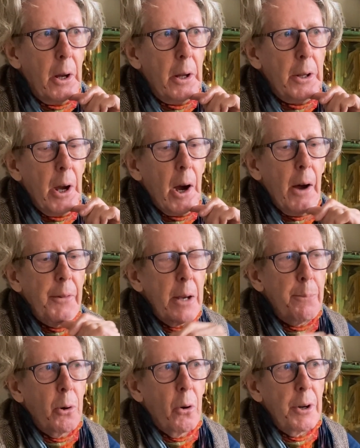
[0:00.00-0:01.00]
Yeah, and they
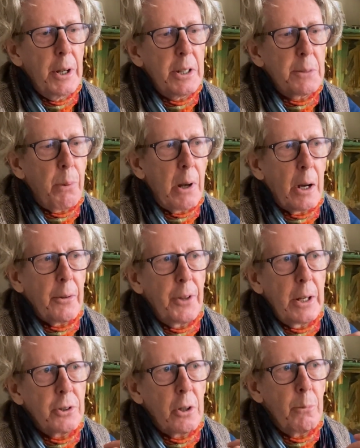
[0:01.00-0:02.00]
put all these plug
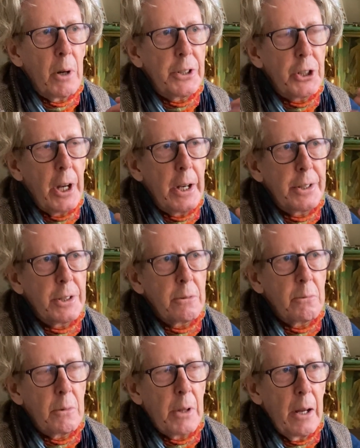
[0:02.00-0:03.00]
things on my chest.
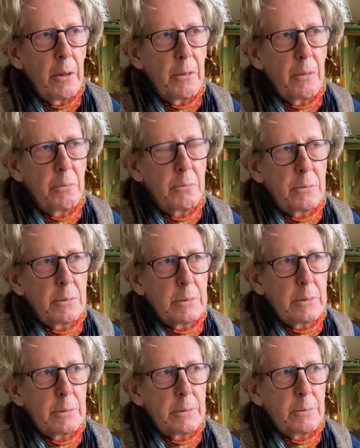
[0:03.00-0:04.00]
That
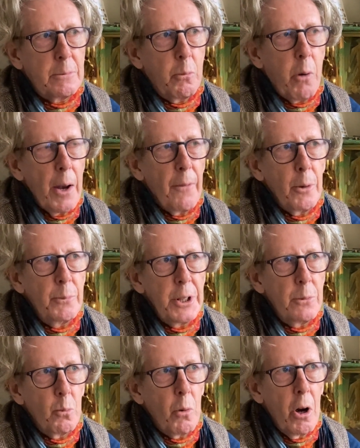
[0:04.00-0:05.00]
one of them
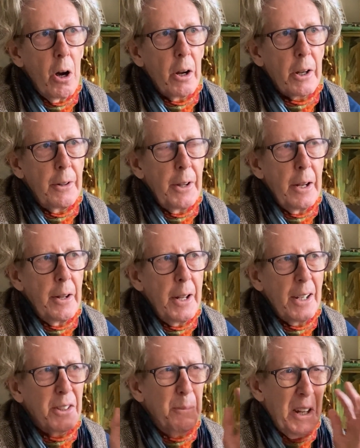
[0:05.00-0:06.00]
didn't work, and then the
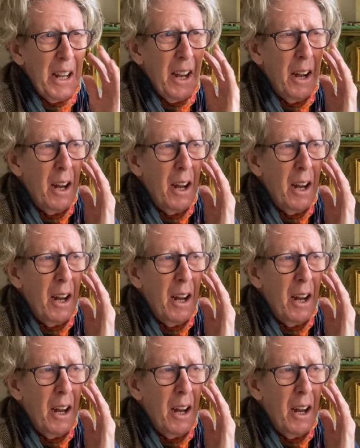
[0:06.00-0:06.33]
next minute,